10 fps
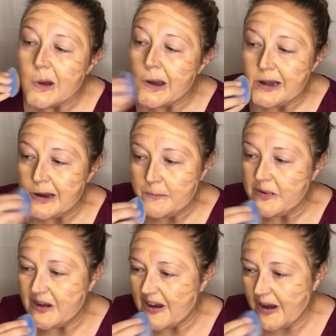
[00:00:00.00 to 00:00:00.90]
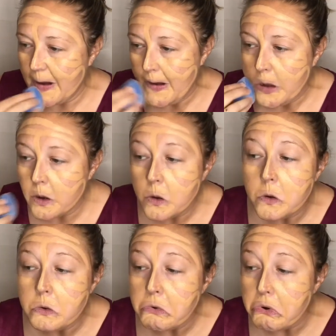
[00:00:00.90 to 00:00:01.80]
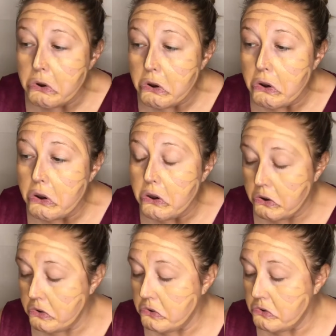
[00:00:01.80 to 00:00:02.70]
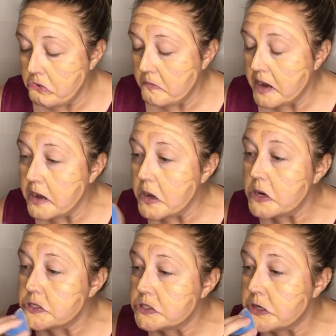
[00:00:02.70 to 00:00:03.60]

I dampened it. Oh my goodness.